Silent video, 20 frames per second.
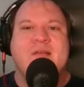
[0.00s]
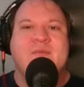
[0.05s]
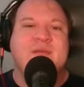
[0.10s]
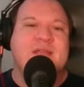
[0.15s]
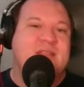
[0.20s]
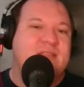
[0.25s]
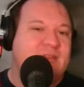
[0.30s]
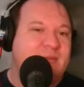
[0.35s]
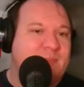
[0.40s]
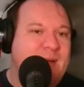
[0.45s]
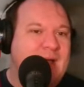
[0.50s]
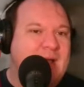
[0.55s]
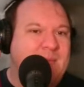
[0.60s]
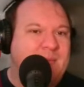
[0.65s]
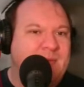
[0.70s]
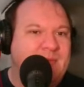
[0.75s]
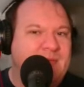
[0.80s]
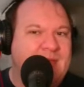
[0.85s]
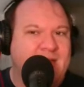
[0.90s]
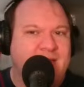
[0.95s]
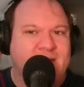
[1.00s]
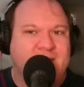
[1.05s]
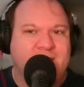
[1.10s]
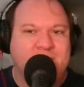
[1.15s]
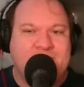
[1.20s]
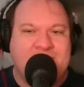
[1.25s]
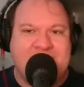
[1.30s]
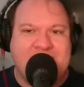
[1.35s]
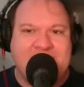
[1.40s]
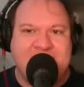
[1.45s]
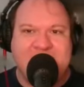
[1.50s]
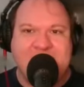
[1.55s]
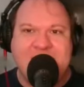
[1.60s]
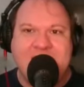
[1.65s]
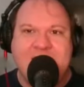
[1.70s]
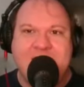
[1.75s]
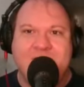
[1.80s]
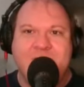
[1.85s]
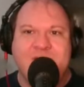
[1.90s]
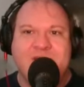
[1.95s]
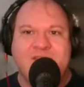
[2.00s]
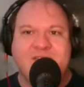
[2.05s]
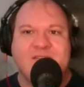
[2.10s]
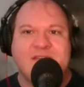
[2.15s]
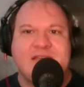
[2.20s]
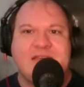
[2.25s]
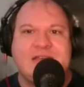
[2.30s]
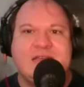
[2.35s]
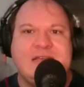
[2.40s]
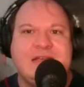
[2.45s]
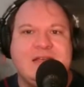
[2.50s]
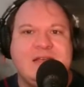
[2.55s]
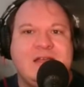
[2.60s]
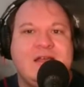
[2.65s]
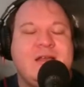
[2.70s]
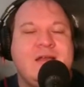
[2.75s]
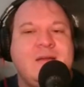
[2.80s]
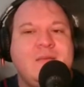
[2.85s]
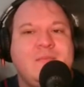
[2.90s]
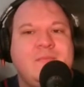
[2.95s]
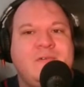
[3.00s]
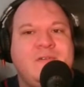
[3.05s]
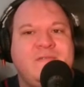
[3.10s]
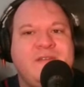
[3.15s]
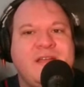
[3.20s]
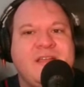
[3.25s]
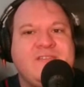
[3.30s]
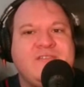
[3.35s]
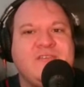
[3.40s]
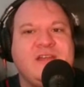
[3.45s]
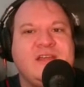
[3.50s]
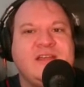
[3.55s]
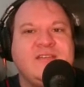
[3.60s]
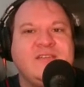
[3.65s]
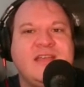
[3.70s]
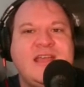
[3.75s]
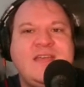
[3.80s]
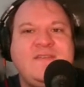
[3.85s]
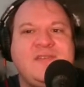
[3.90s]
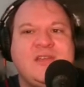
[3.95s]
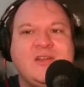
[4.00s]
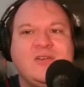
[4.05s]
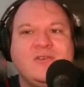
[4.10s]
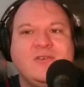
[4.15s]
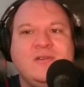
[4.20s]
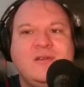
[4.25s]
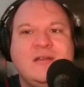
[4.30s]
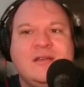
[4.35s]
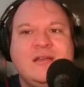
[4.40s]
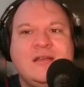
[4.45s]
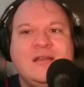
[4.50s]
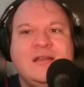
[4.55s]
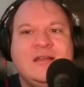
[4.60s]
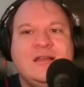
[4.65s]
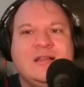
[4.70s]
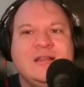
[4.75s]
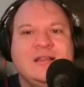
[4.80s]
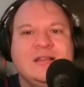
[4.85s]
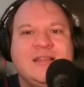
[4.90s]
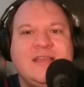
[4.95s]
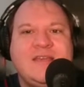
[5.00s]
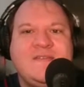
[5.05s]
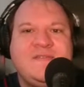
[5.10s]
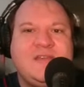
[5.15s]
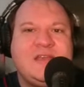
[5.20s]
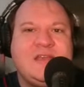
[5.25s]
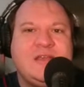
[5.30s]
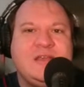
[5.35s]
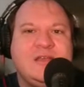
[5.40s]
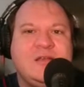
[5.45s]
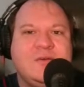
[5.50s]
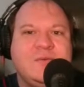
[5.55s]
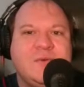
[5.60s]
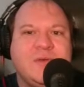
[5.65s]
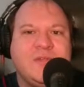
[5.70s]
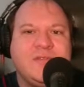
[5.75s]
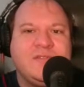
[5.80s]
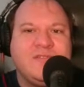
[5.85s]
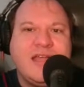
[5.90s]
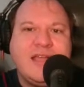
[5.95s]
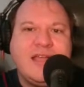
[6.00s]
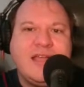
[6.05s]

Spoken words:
we get to the bottom of that page there, we see Professor Xavier leaving with